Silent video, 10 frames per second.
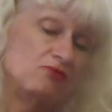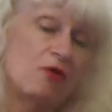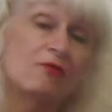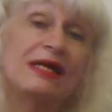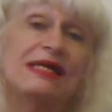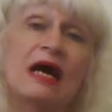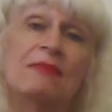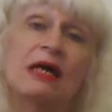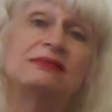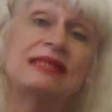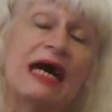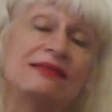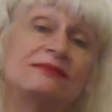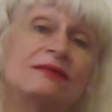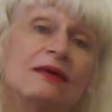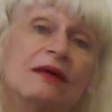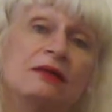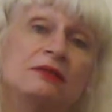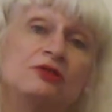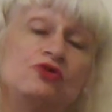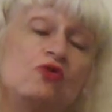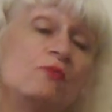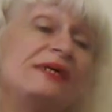worried about that. You